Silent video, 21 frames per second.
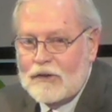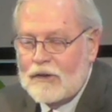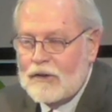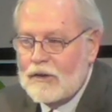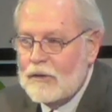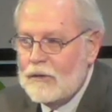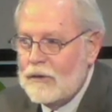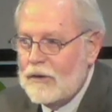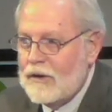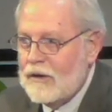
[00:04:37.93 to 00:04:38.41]

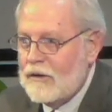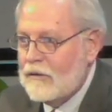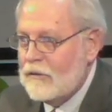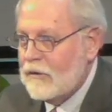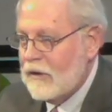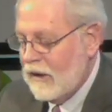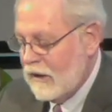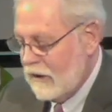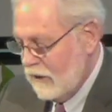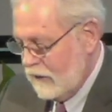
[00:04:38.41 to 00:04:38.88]
including
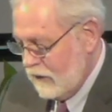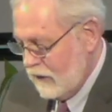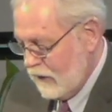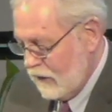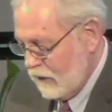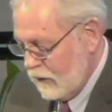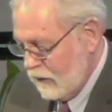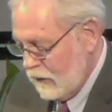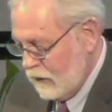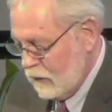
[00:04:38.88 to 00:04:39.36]
Franklin
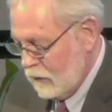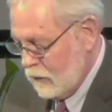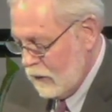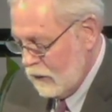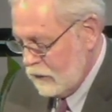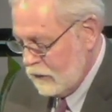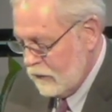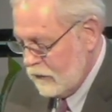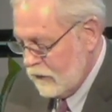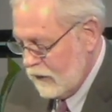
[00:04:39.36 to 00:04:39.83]
Delano
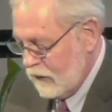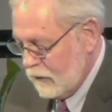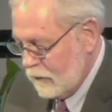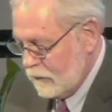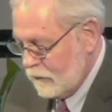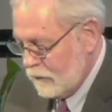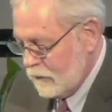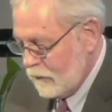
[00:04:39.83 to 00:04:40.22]
Roosevelt.